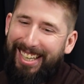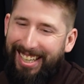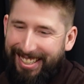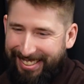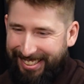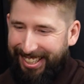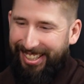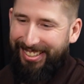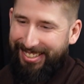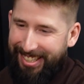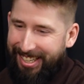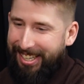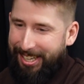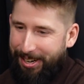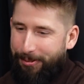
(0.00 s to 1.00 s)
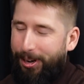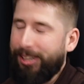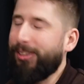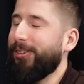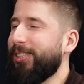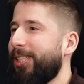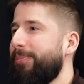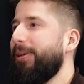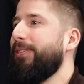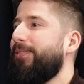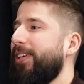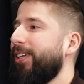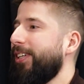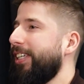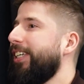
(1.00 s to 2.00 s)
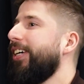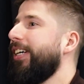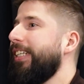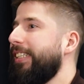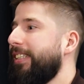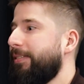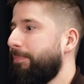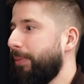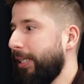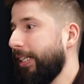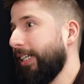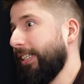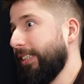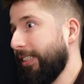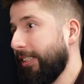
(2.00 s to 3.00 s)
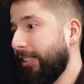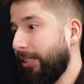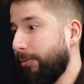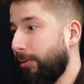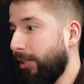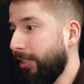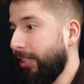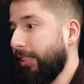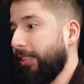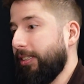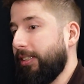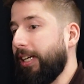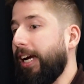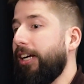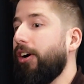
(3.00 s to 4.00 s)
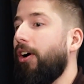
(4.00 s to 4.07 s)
So you want those to be feeling good because you want to take